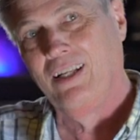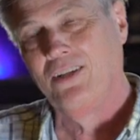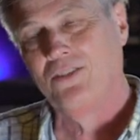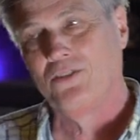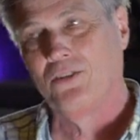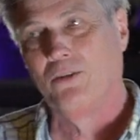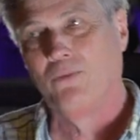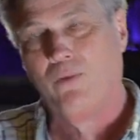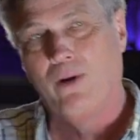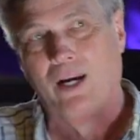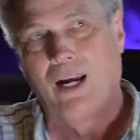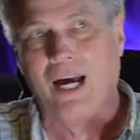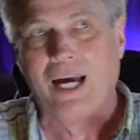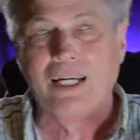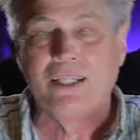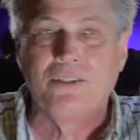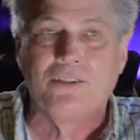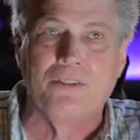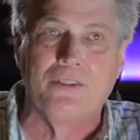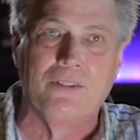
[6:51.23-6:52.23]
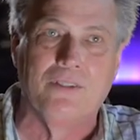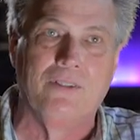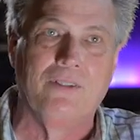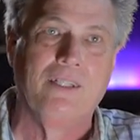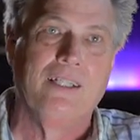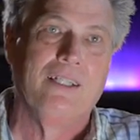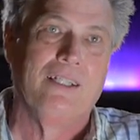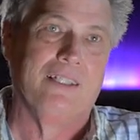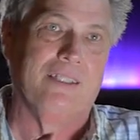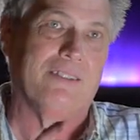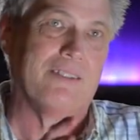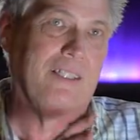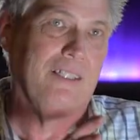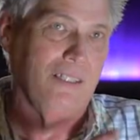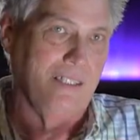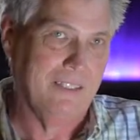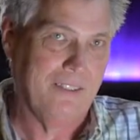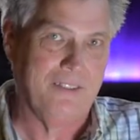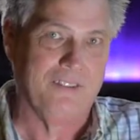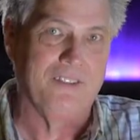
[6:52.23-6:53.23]
So what I do is I
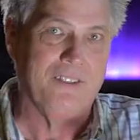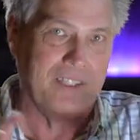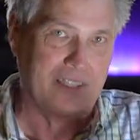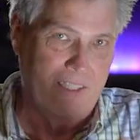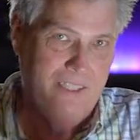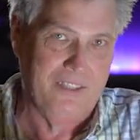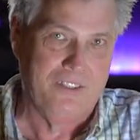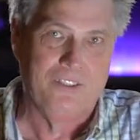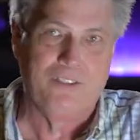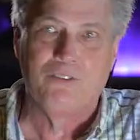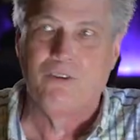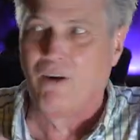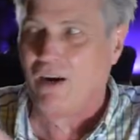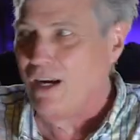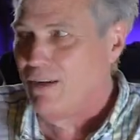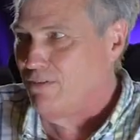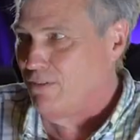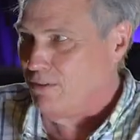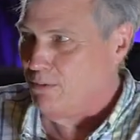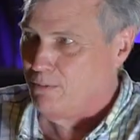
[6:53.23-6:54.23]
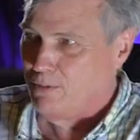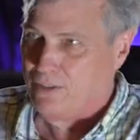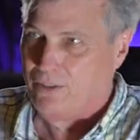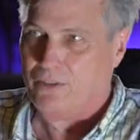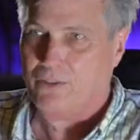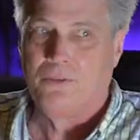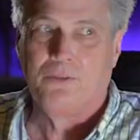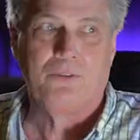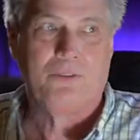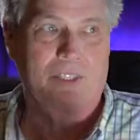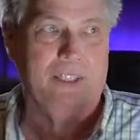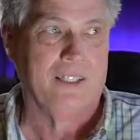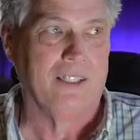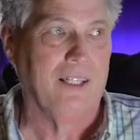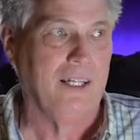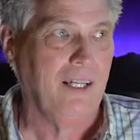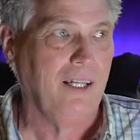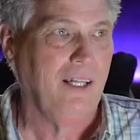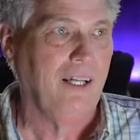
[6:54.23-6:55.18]
listen to each driver we're using